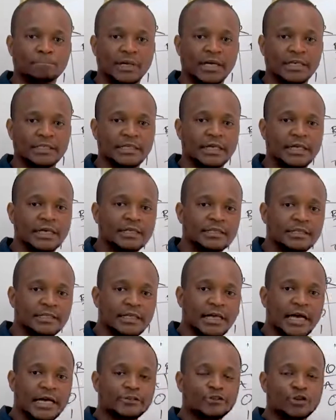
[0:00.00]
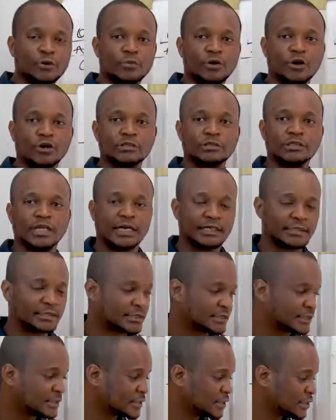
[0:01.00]
and then it has some
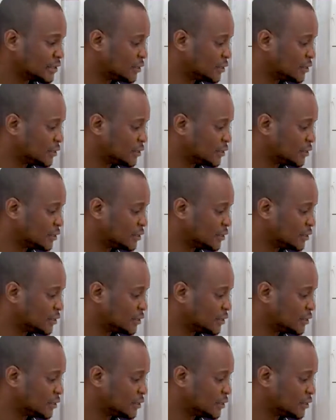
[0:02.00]
contacts,